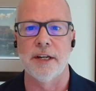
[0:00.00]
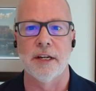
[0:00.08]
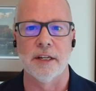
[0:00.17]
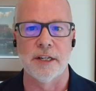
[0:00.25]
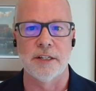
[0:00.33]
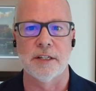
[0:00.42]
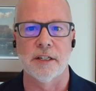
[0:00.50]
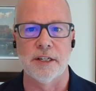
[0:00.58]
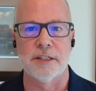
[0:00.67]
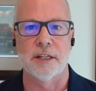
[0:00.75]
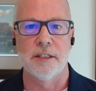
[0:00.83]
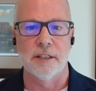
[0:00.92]
And
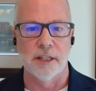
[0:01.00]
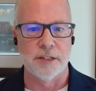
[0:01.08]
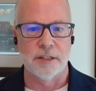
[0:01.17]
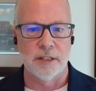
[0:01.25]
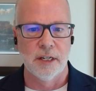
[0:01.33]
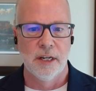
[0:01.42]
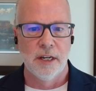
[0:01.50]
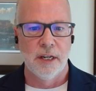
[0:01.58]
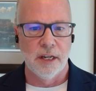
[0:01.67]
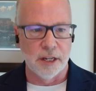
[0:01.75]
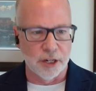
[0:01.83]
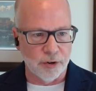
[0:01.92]
let's
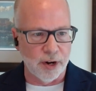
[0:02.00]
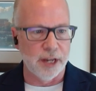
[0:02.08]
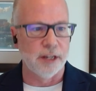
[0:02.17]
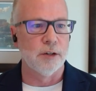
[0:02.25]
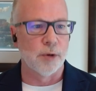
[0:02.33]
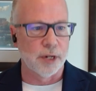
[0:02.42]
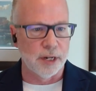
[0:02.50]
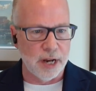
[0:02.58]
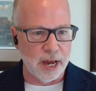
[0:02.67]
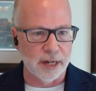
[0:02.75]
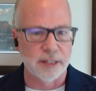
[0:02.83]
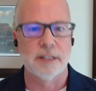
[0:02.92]
integrate or
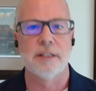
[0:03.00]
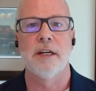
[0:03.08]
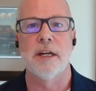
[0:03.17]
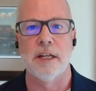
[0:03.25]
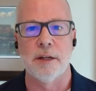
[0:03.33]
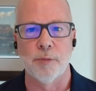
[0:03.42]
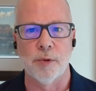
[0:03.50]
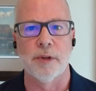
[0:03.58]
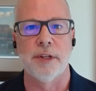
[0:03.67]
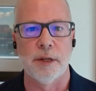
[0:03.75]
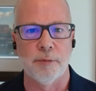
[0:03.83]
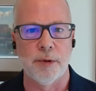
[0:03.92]
connect, and then
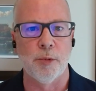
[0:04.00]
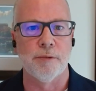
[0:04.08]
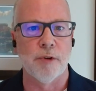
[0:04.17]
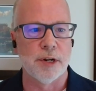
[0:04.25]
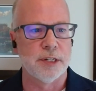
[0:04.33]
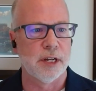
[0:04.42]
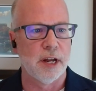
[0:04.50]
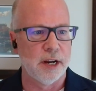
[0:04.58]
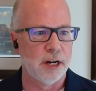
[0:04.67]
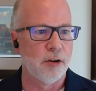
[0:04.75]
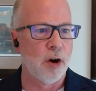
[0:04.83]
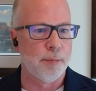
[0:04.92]
we move on to kind
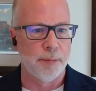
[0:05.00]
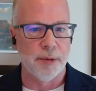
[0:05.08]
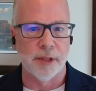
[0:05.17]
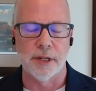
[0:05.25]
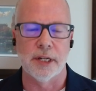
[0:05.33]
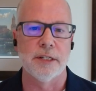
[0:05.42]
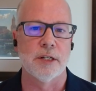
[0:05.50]
of interoperability.